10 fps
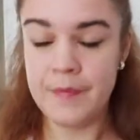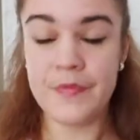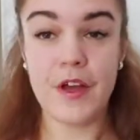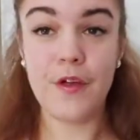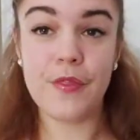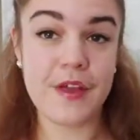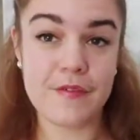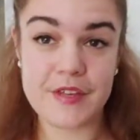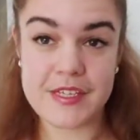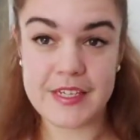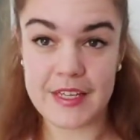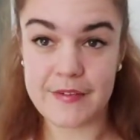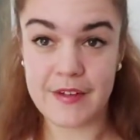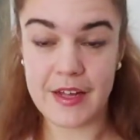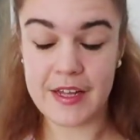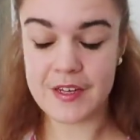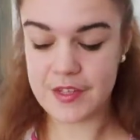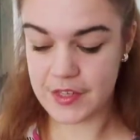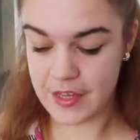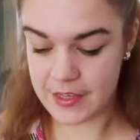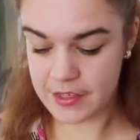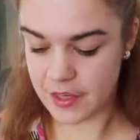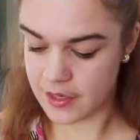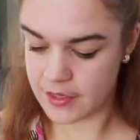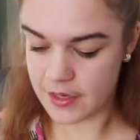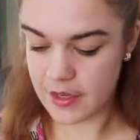the whole thing fits together fine, so that's good.